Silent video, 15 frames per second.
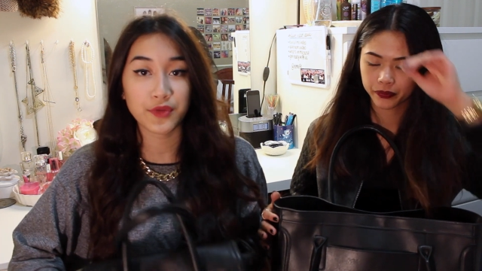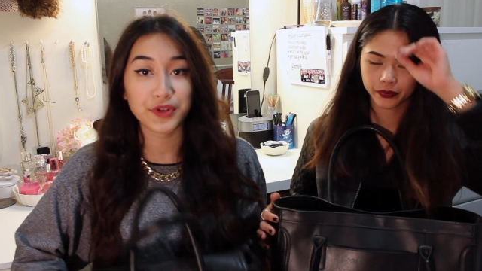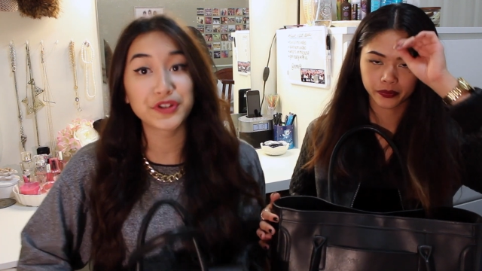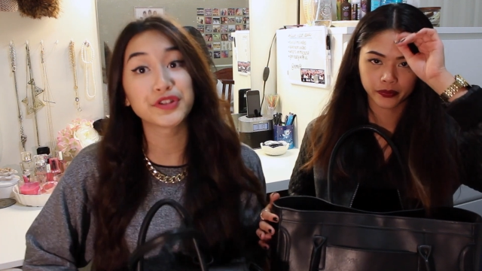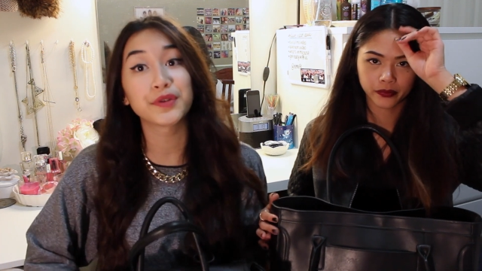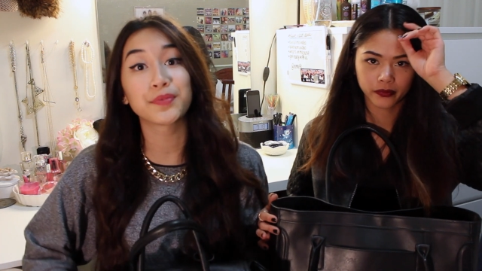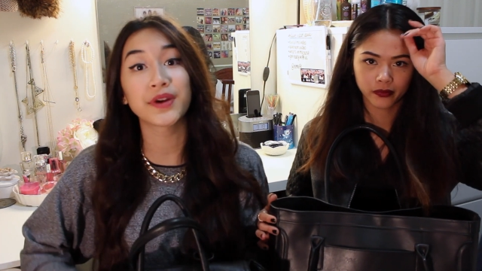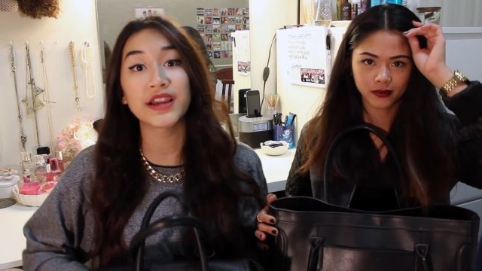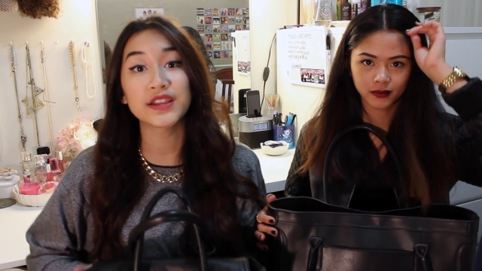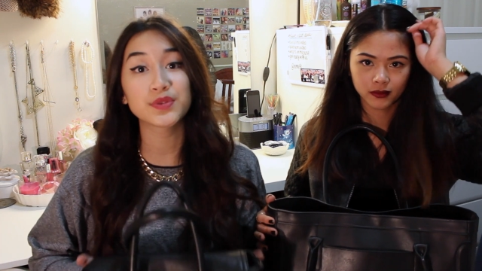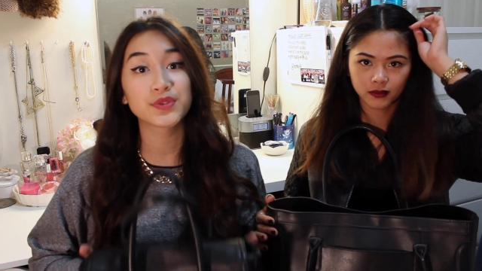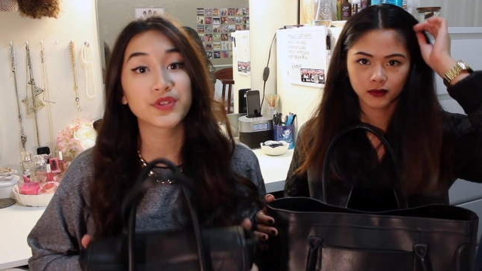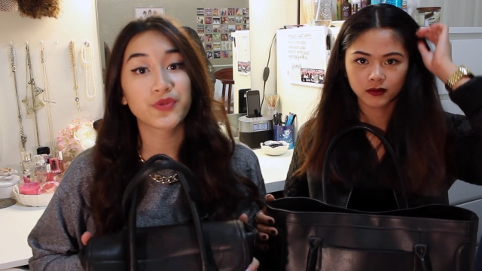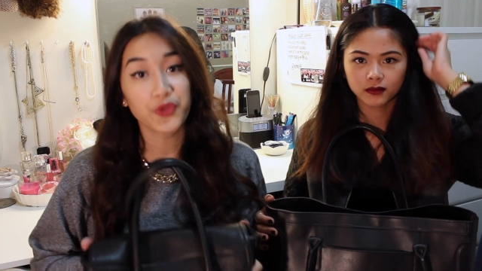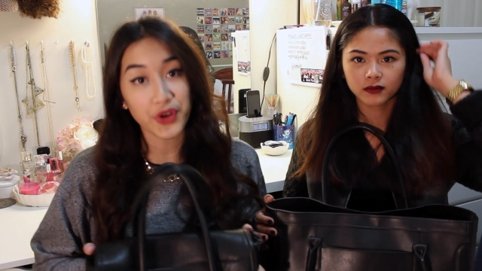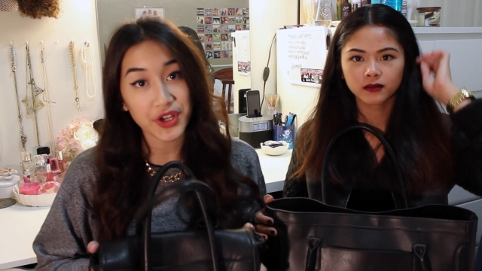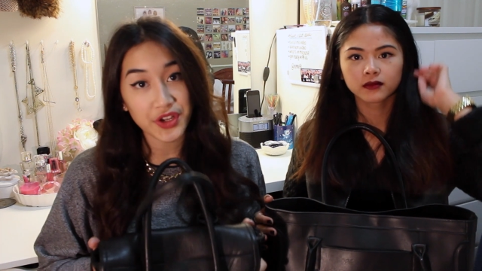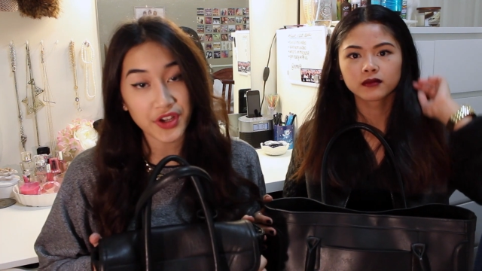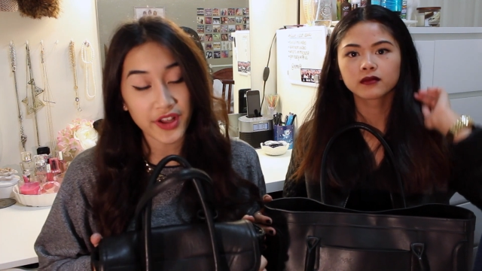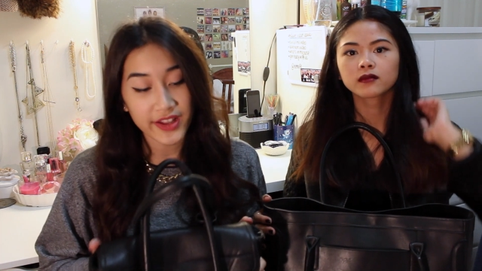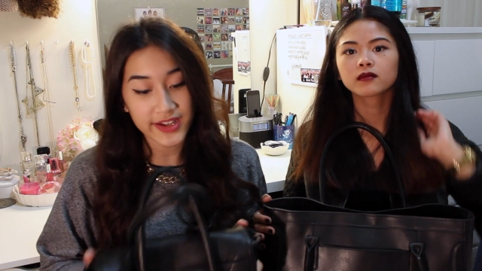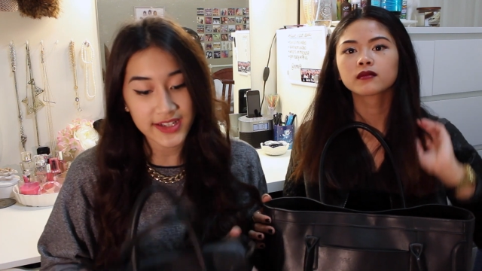Speaker 1: Original price was $40
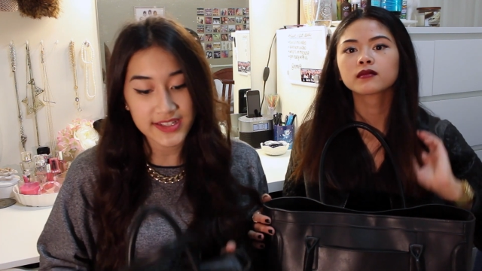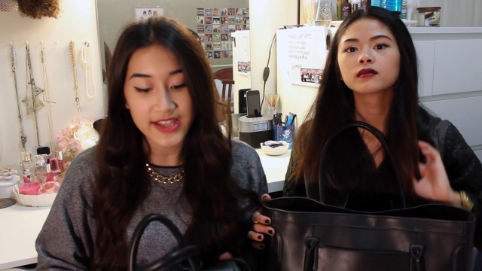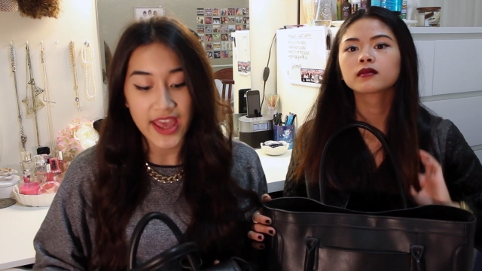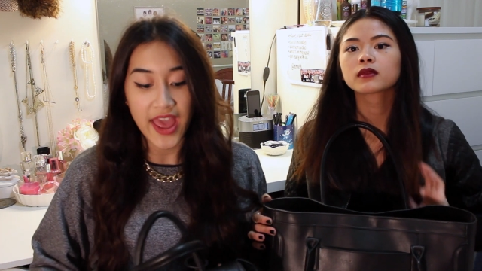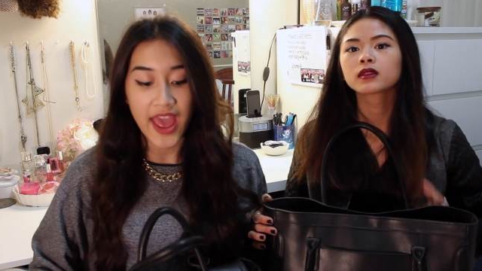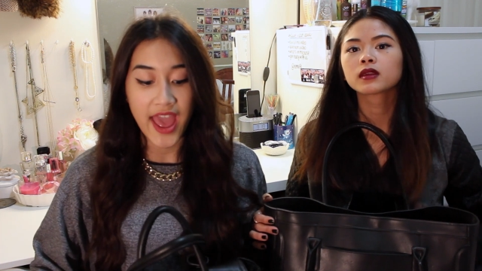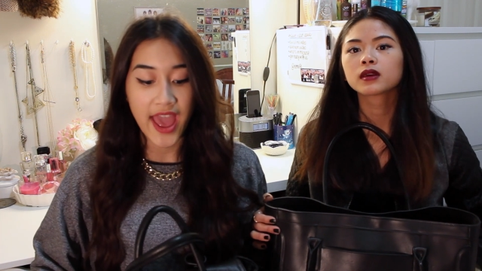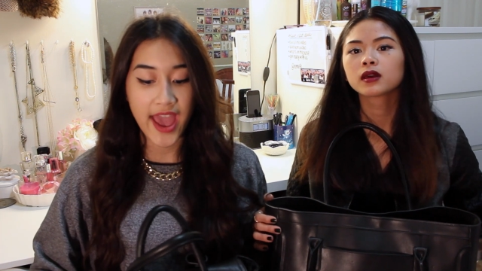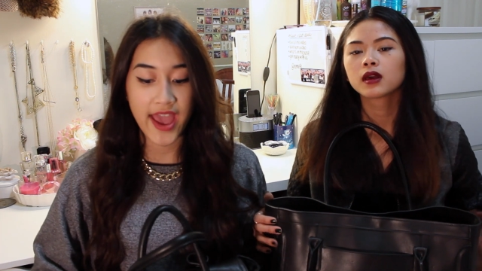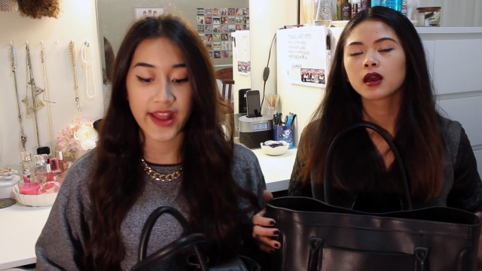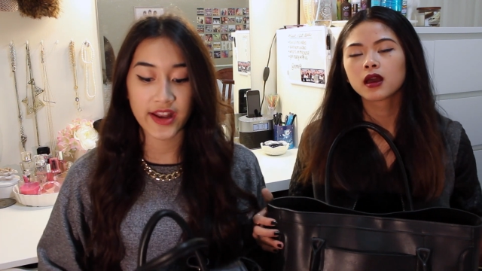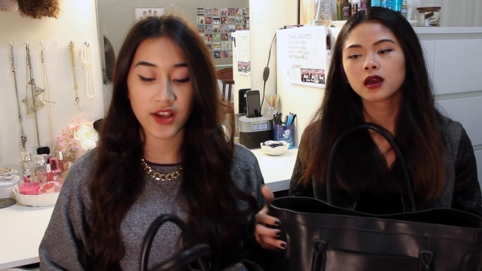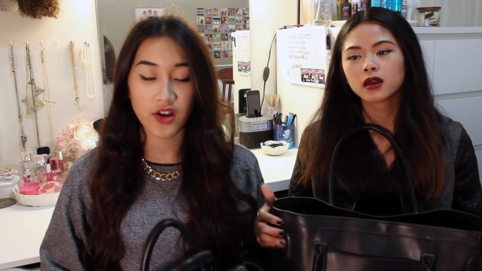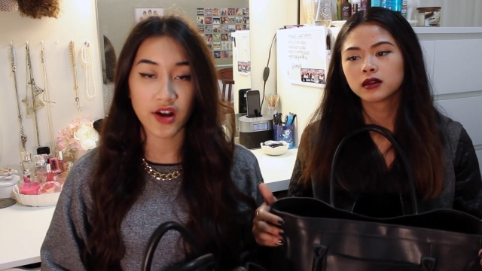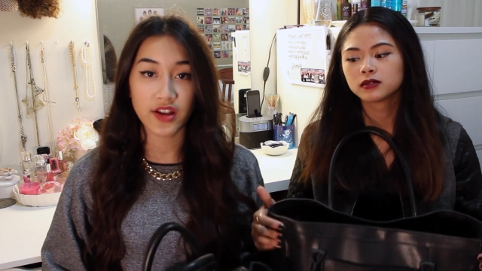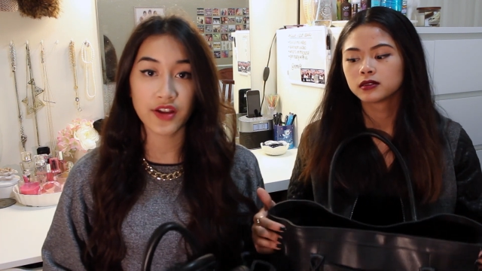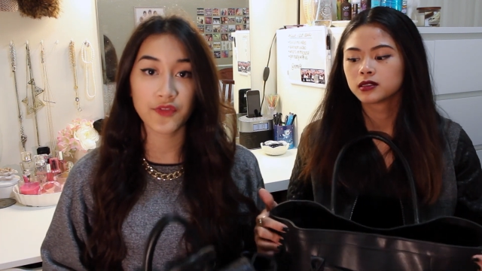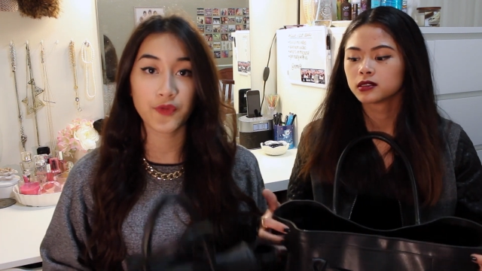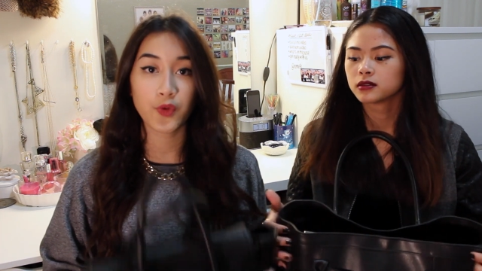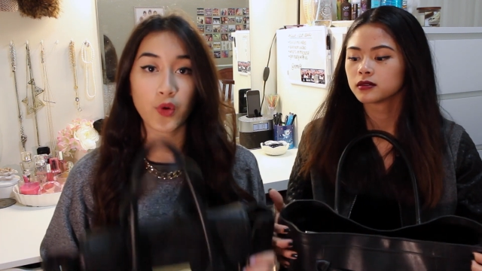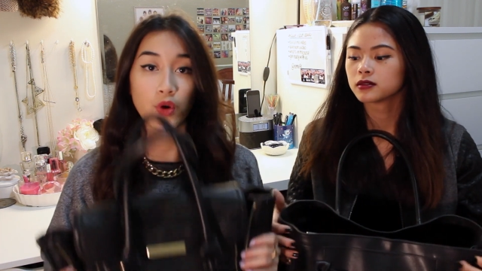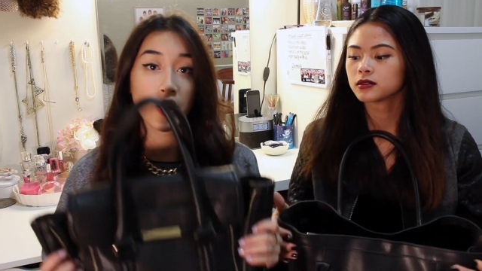and I got
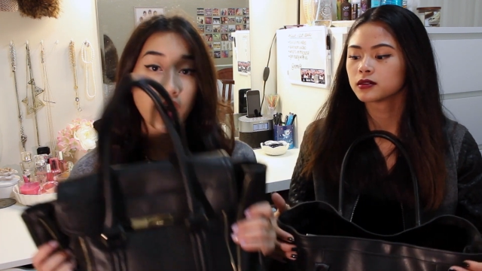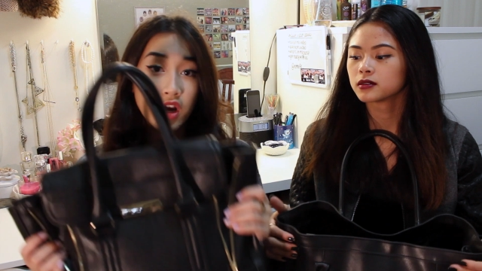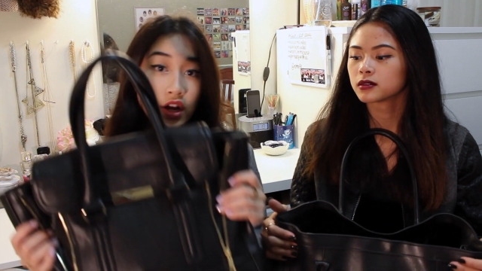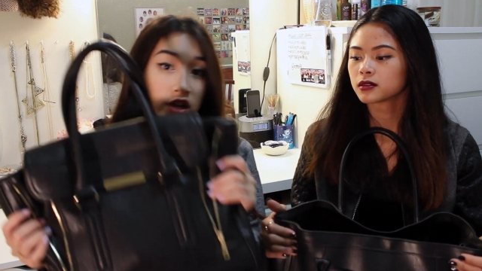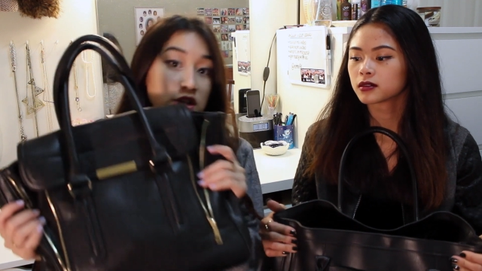it for